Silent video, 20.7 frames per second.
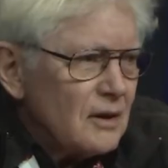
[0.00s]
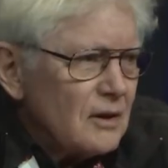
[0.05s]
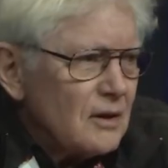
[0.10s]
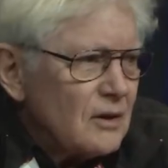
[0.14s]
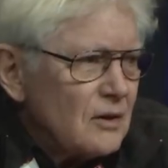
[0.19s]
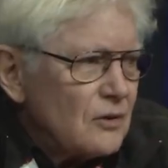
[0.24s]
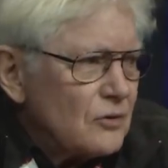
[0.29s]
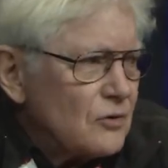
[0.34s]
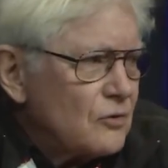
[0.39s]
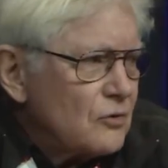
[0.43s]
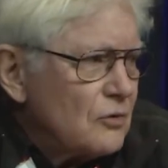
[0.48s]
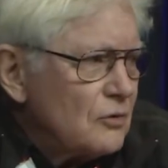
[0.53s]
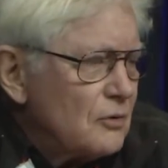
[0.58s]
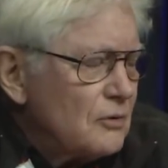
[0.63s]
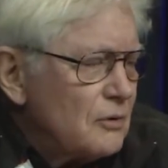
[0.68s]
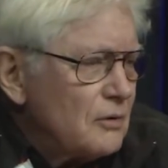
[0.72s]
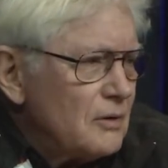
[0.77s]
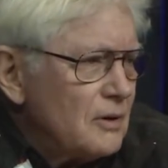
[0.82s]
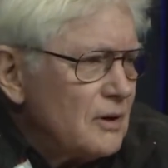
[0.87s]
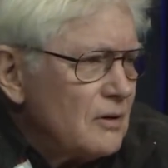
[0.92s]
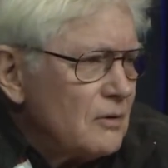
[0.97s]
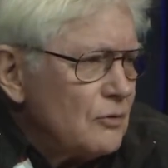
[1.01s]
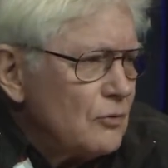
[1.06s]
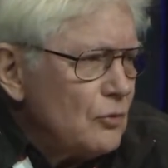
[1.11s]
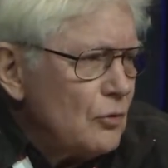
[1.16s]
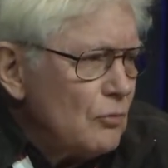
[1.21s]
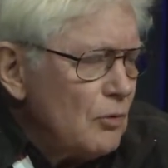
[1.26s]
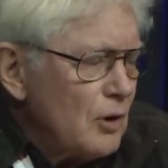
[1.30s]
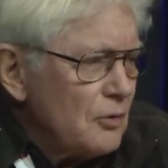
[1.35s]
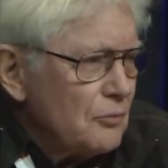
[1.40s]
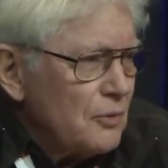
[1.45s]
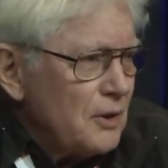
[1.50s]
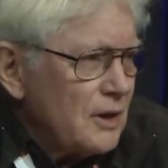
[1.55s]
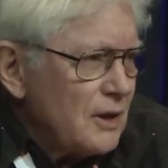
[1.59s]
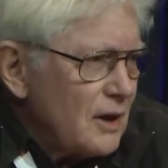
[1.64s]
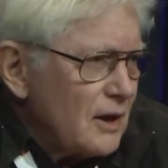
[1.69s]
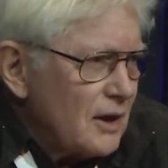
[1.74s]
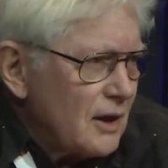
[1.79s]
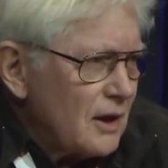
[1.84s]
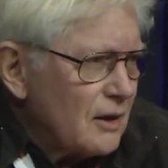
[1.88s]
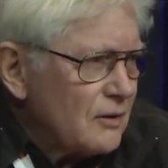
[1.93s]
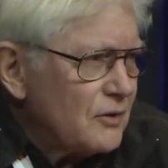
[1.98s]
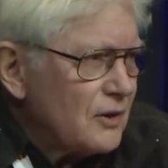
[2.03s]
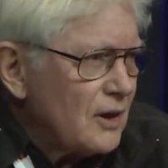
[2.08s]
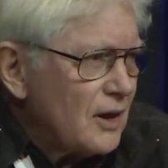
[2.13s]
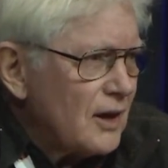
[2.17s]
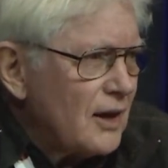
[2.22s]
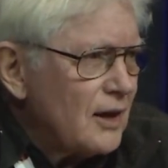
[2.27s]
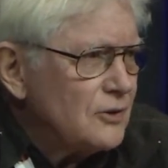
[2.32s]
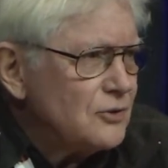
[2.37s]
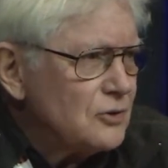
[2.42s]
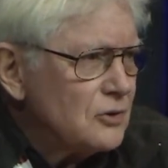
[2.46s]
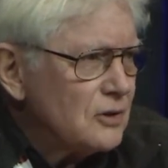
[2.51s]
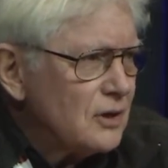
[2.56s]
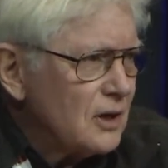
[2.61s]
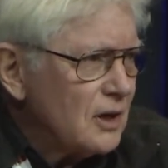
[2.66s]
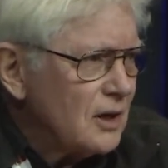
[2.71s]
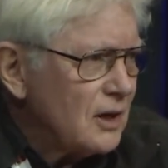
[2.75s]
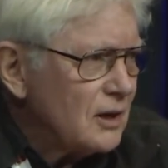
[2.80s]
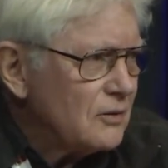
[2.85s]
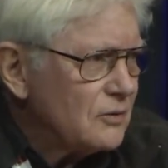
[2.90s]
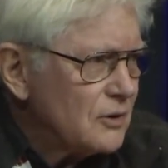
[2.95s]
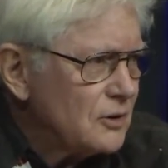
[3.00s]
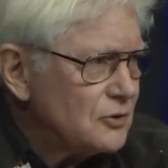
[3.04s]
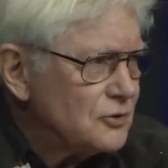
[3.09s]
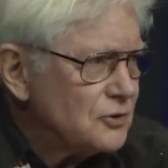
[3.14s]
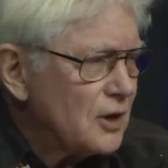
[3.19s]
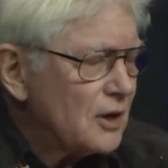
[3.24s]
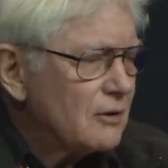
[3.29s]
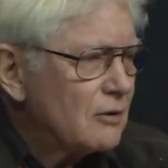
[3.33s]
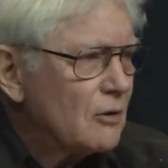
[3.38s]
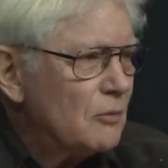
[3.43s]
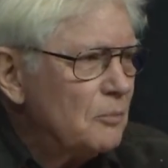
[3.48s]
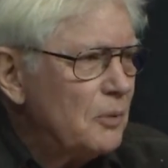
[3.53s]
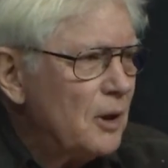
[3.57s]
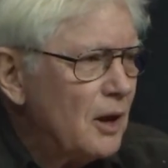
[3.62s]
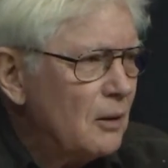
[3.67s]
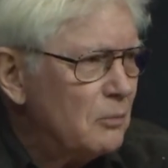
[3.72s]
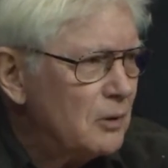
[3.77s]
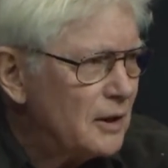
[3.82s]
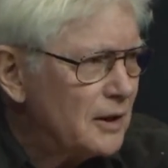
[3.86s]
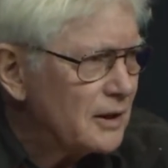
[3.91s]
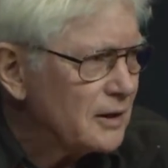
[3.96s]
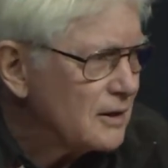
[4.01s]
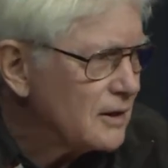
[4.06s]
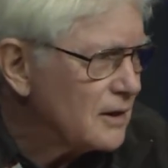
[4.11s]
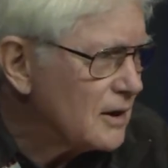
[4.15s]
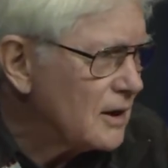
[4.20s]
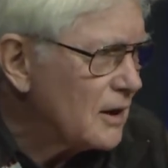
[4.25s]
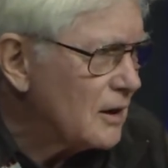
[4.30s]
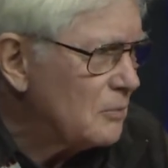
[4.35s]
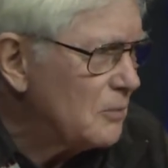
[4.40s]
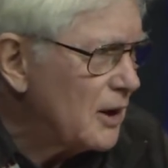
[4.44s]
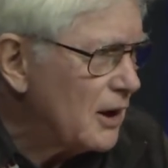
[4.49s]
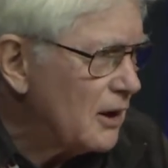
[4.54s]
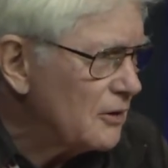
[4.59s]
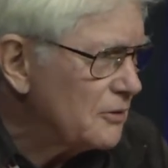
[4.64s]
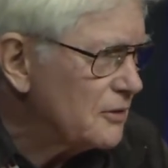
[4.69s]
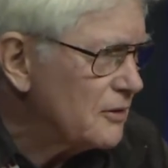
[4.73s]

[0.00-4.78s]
is to do what we can to educate the general public about the